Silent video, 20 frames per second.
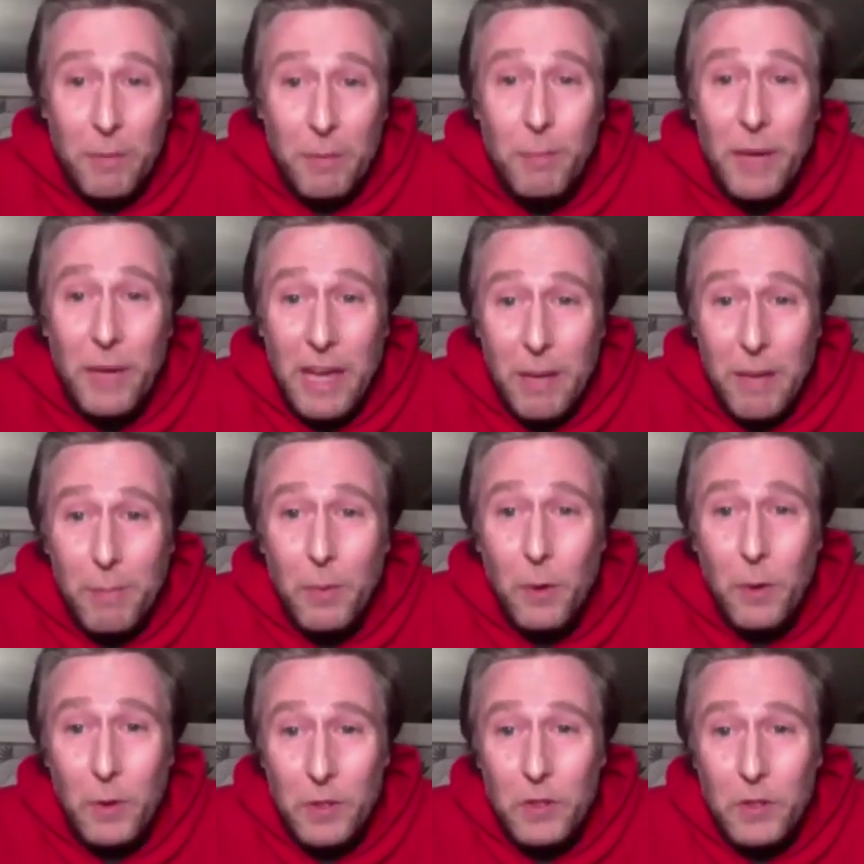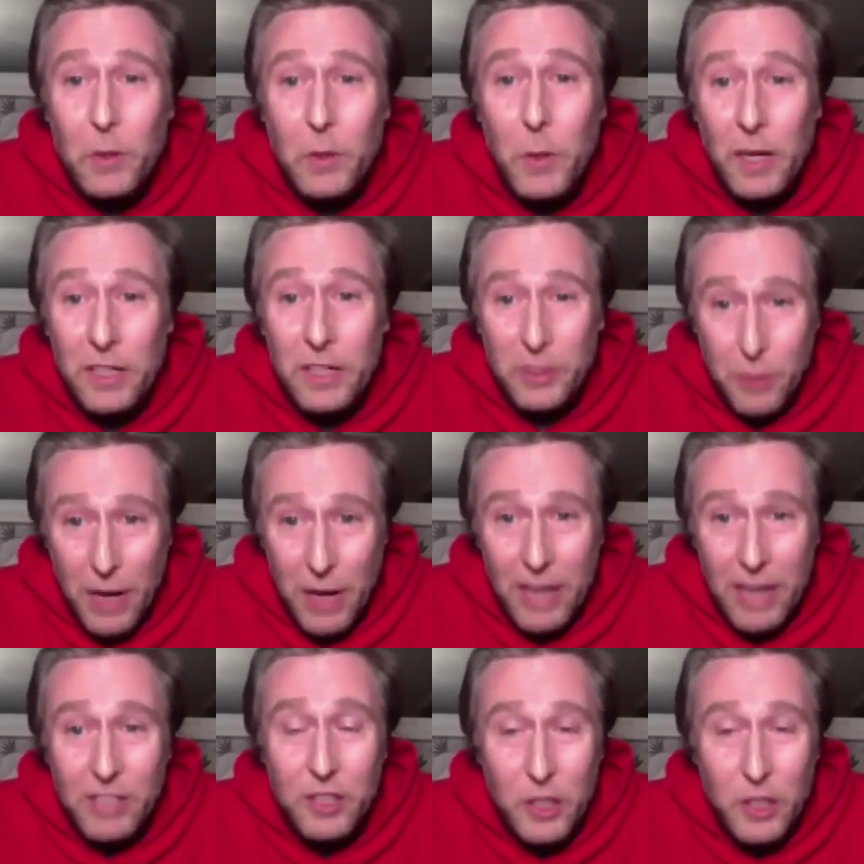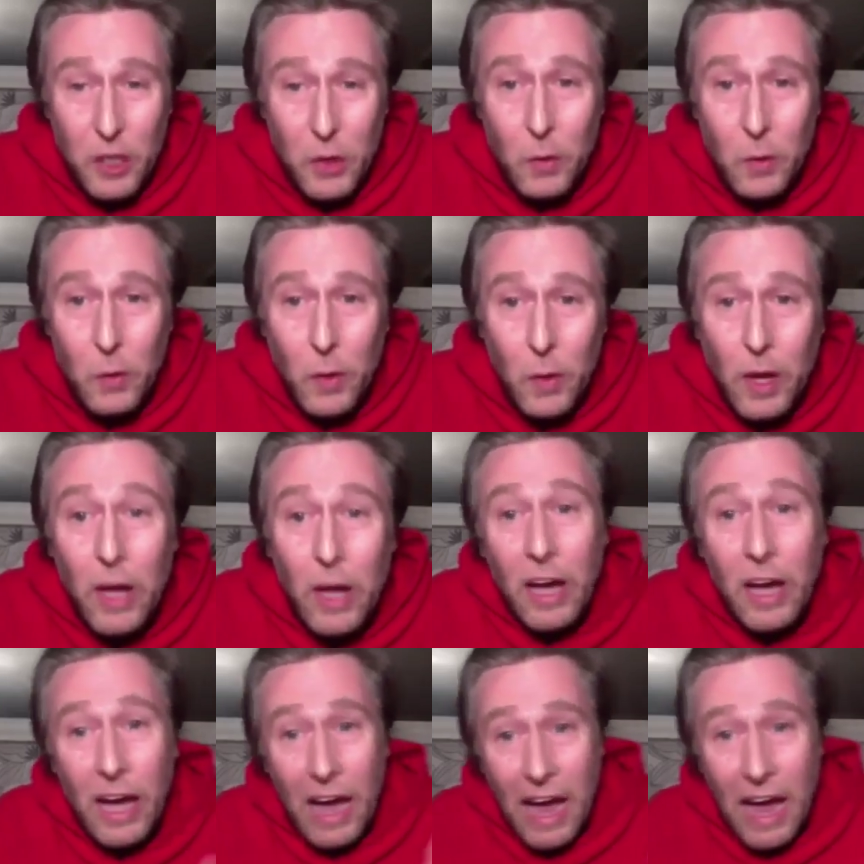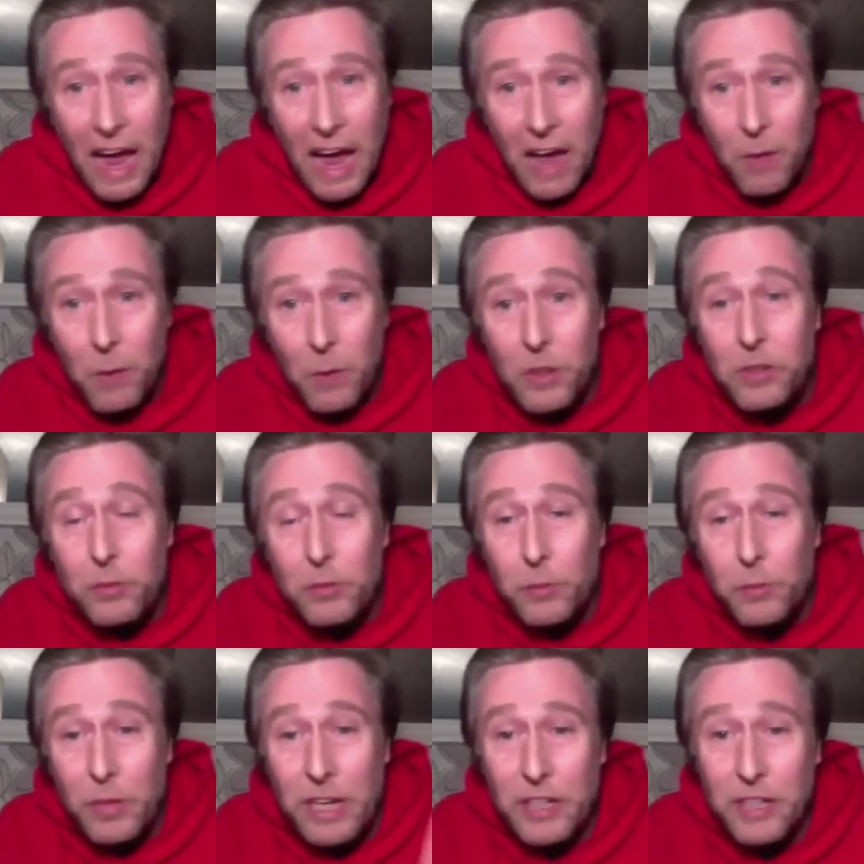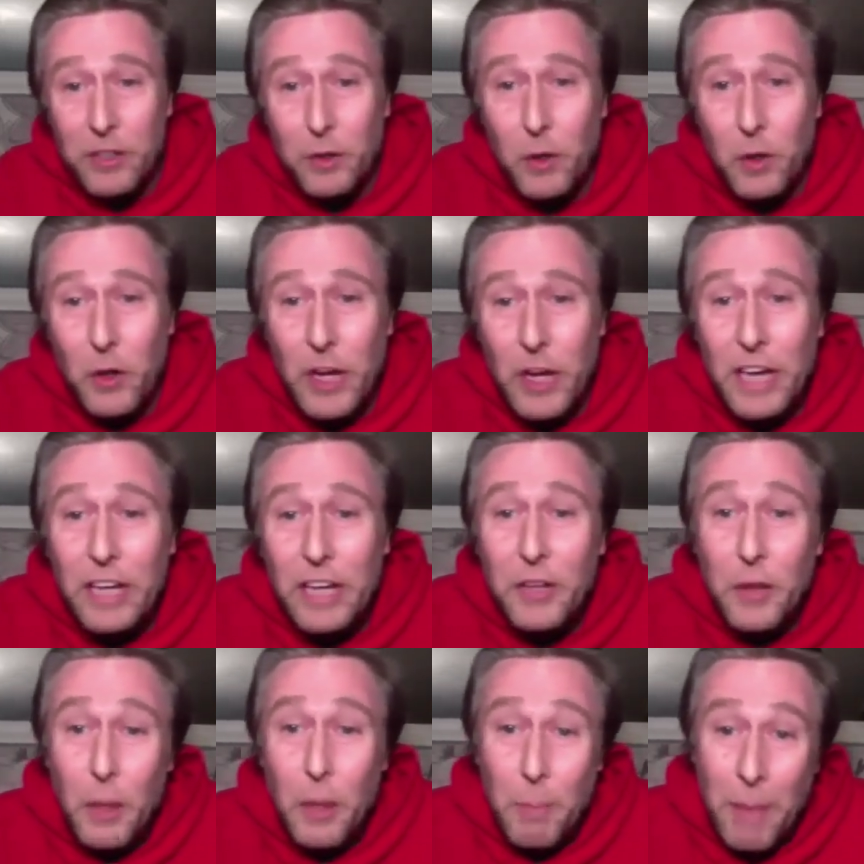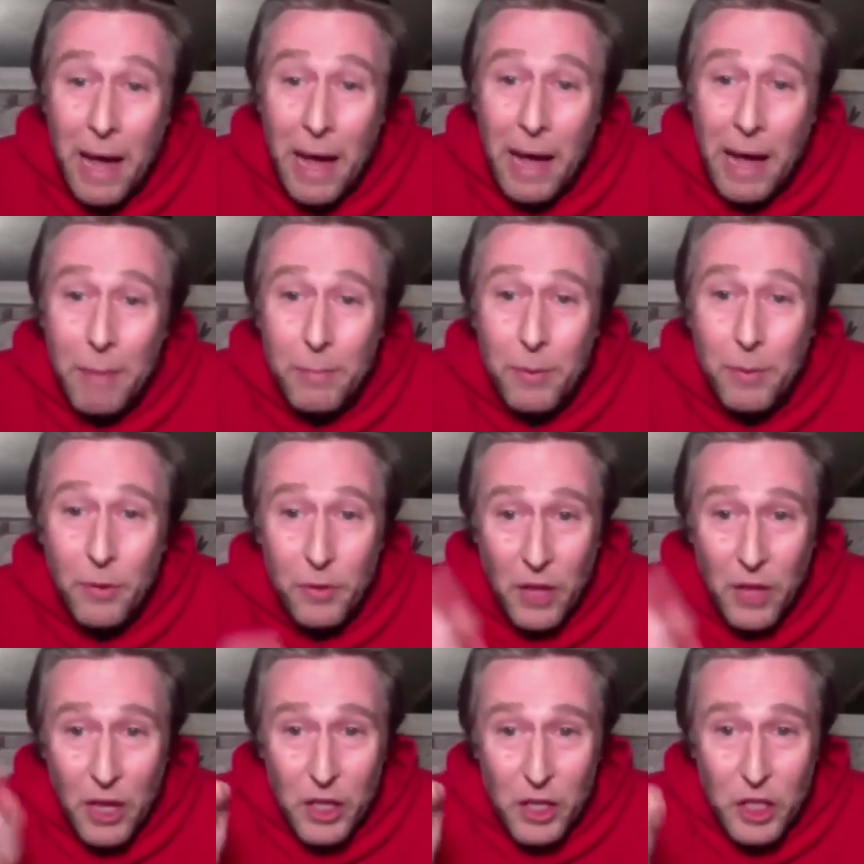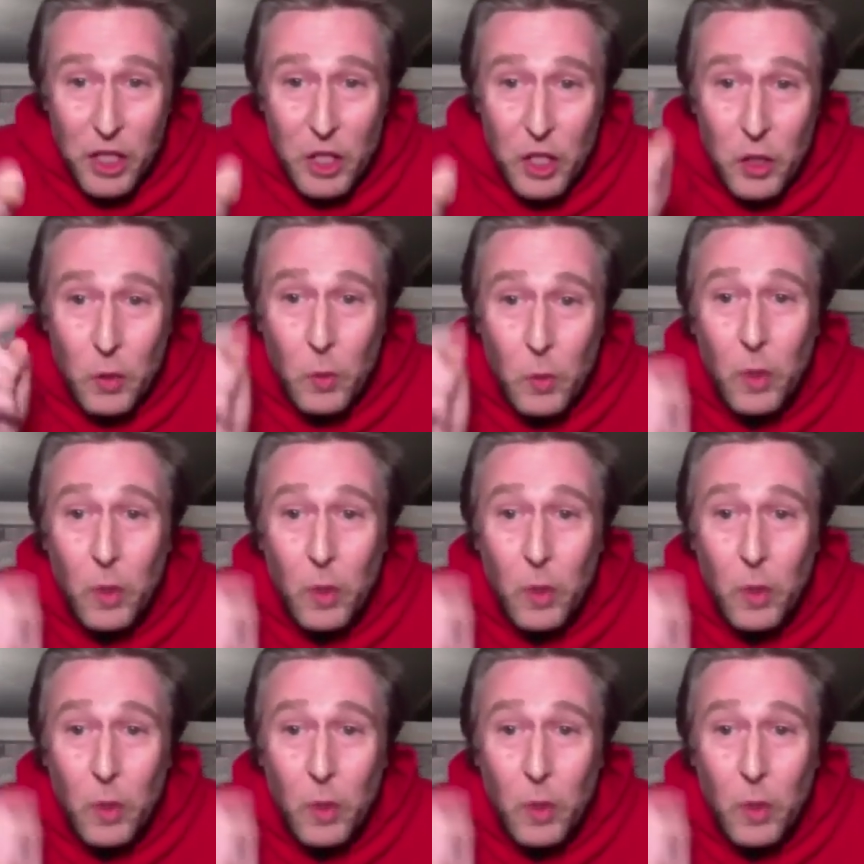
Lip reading: people to address you, I was redrawing the map that you